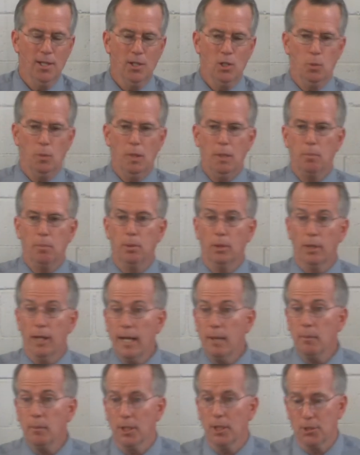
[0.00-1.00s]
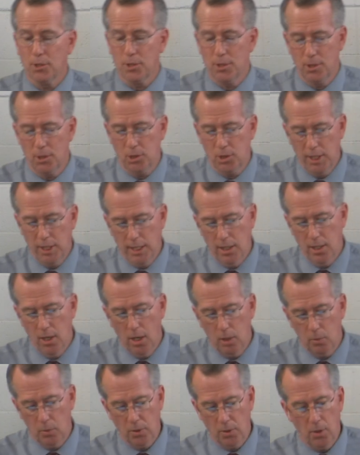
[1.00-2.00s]
to be blameless and to seek
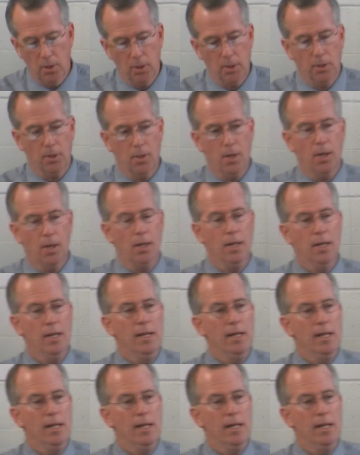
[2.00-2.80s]
God with all your heart,